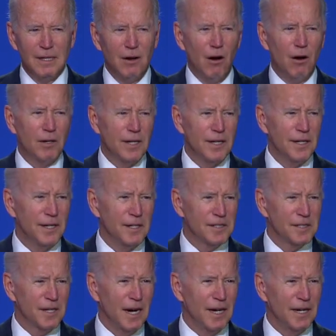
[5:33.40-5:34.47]
All kidding
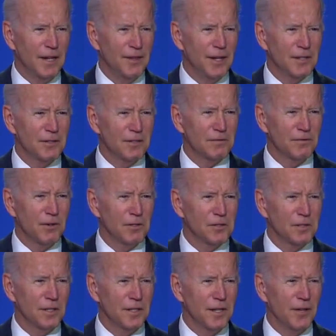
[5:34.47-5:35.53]
aside, I think there's
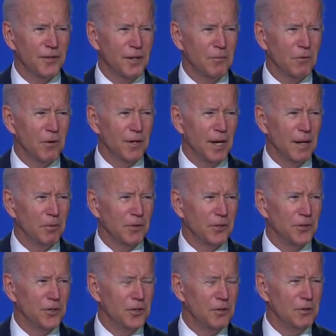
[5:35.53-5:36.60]
virtually nothing we're unable
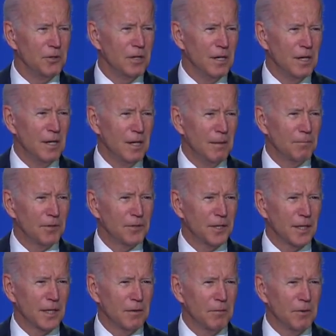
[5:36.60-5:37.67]
to do,
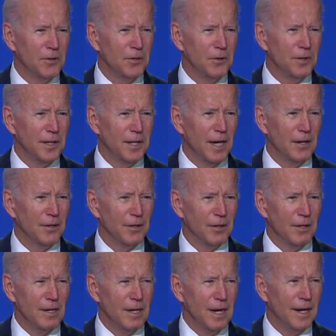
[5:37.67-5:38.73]
particularly when we do it together.
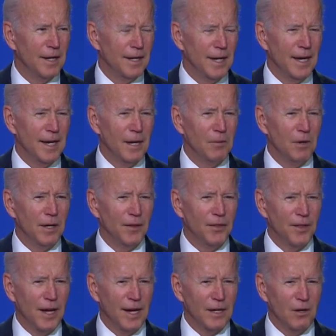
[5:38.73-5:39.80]
And again, I want
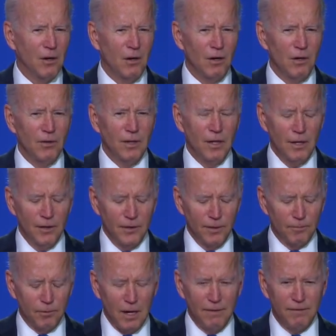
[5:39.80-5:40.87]
to thank all
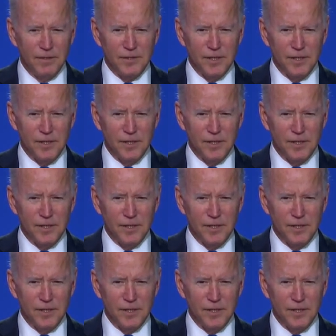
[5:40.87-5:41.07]
the private